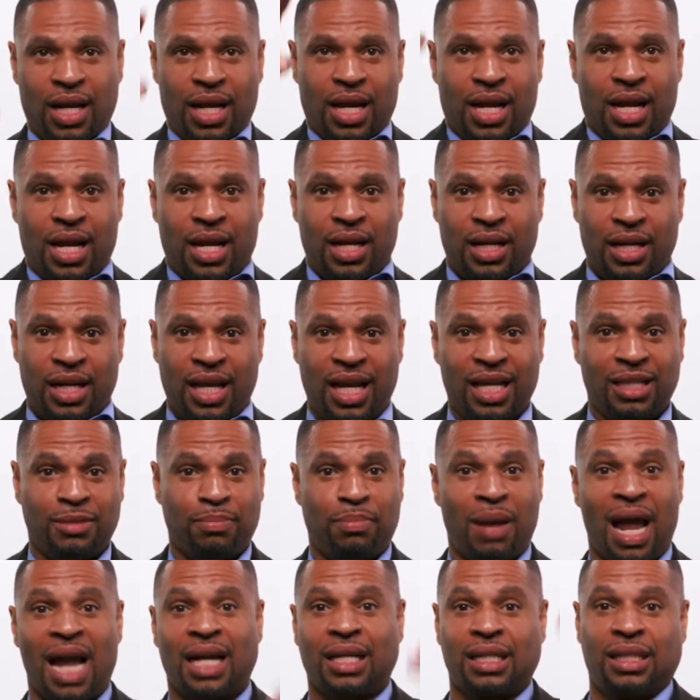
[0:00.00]
and his
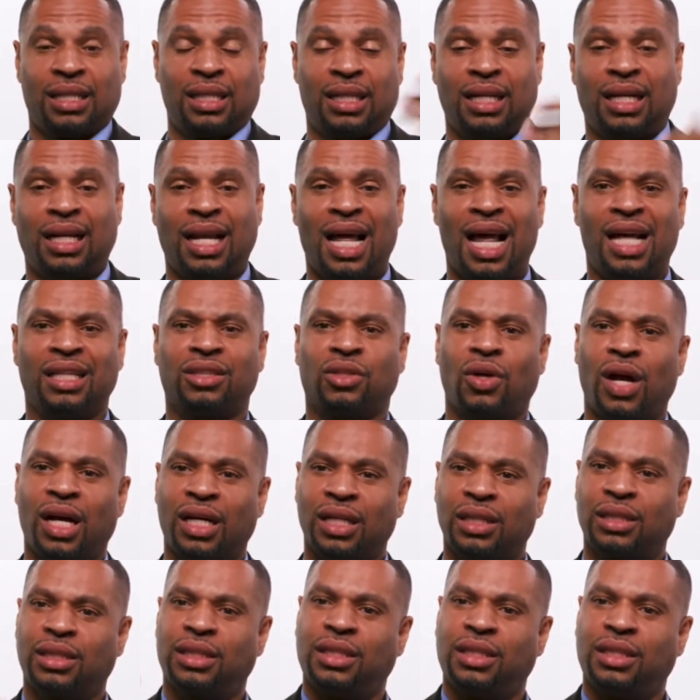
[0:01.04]
back is to the glass so I can